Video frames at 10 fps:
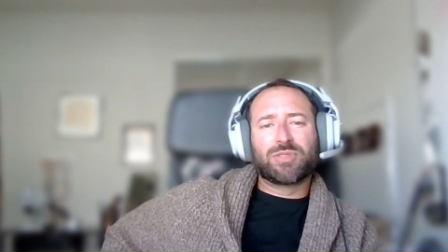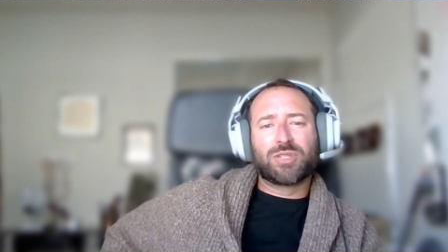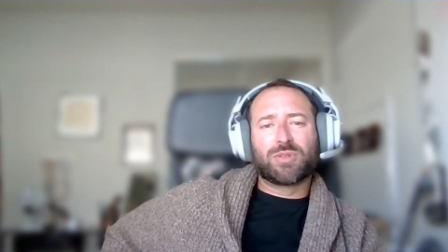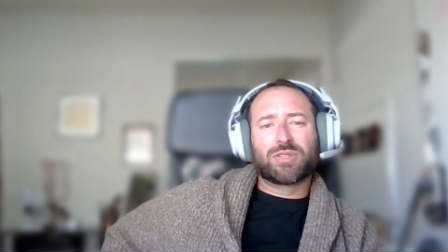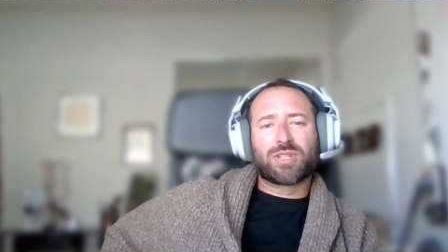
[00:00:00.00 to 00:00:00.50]
Do
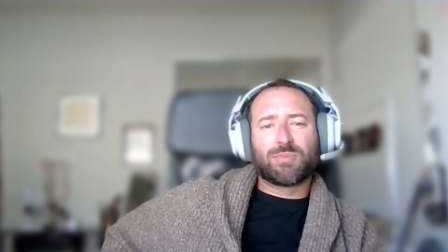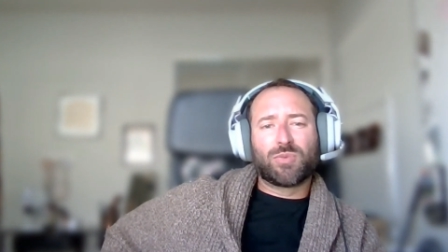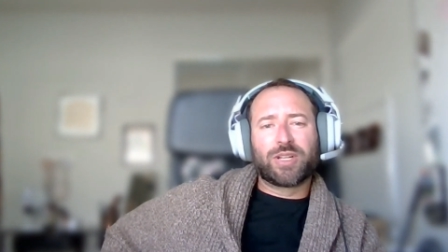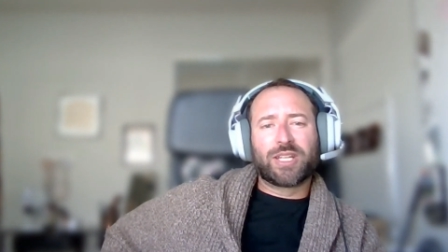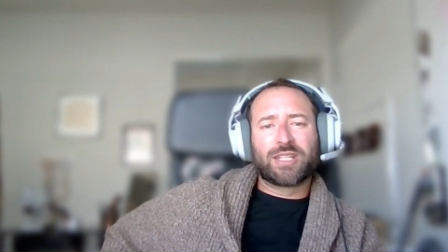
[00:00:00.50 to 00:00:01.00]
you want to drop
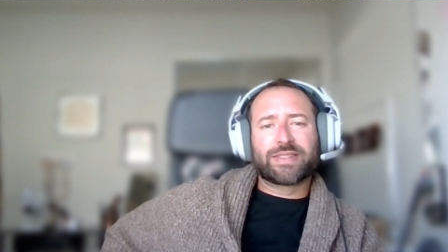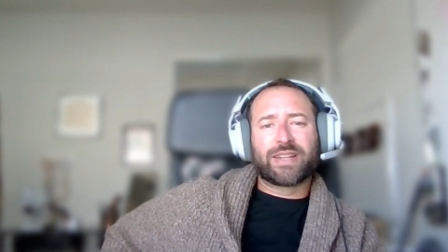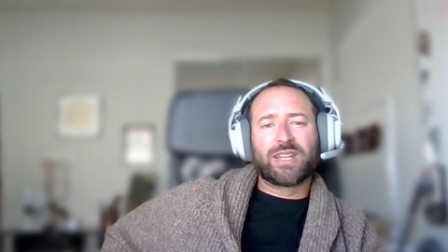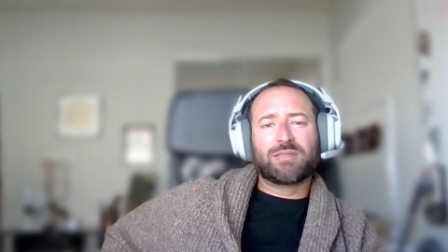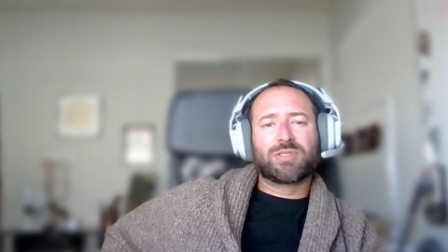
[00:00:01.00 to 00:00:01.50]
1 at a
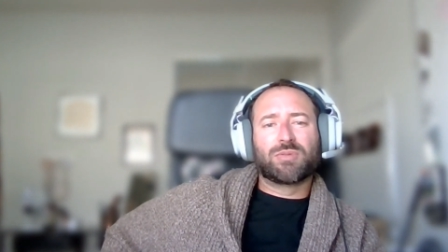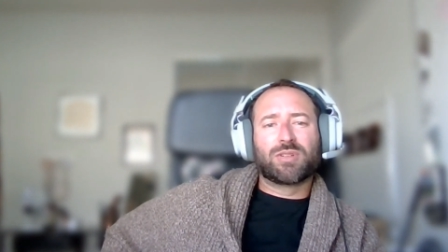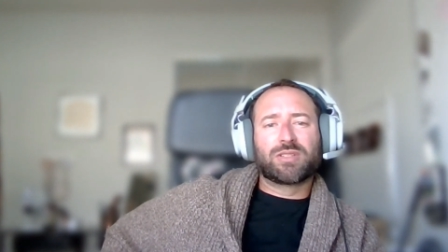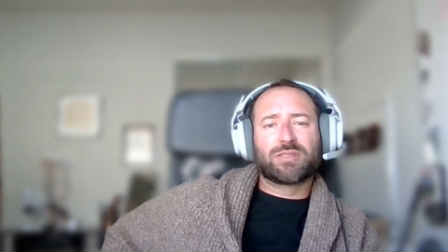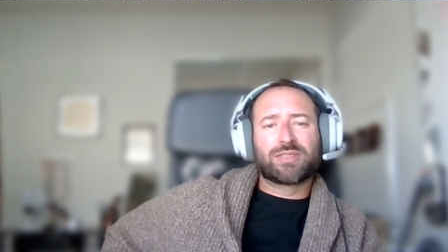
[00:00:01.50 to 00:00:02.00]
time? Do you
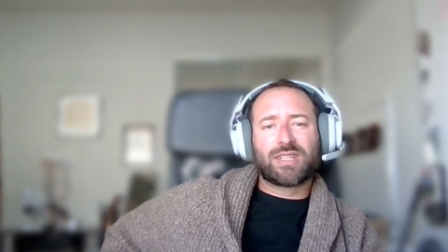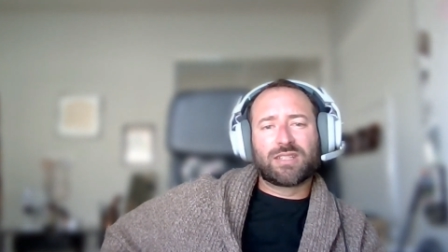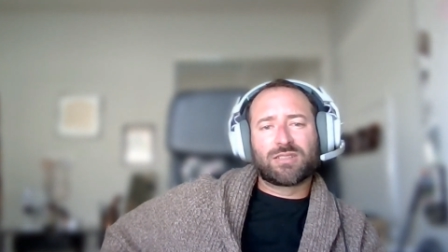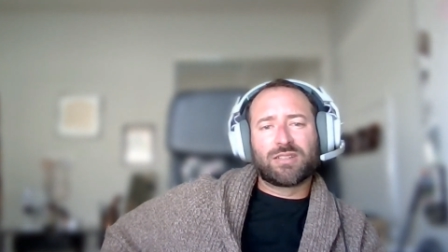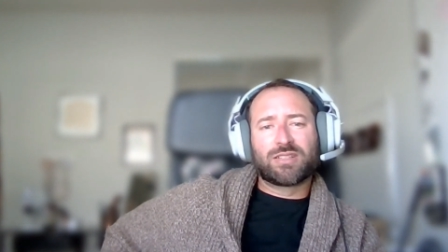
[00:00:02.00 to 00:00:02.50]
want to do a
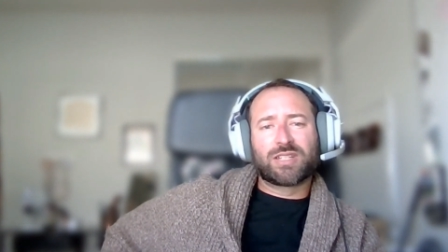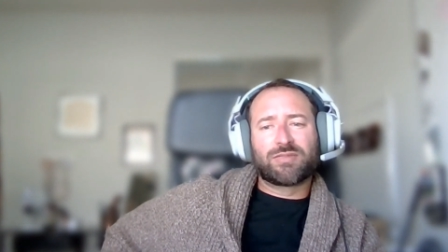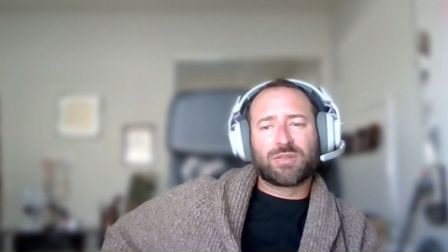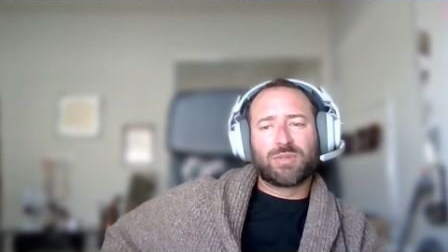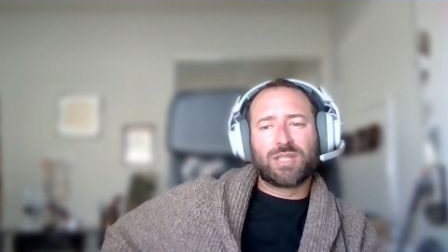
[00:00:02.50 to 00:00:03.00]
stage launch
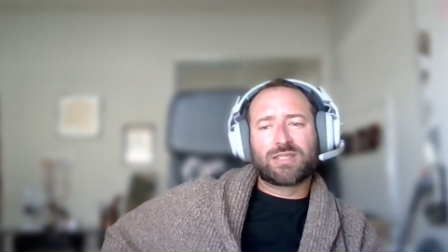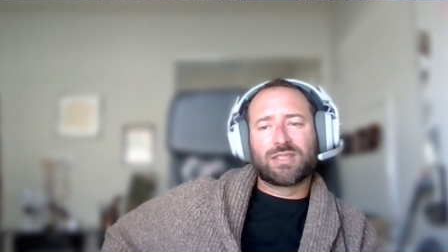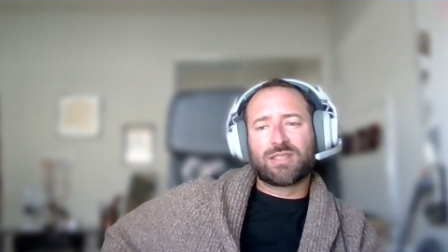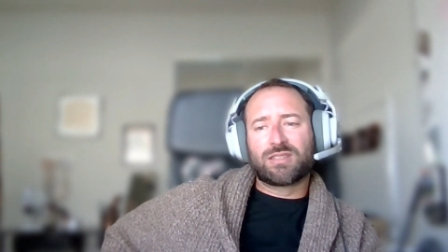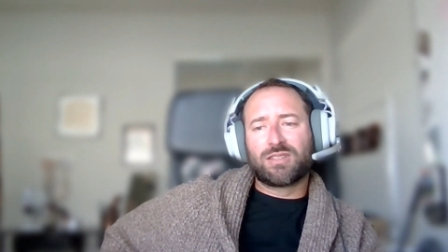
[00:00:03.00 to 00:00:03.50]
every week
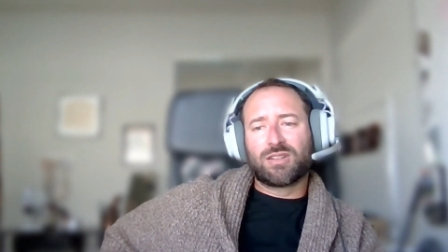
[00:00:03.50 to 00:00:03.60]
to,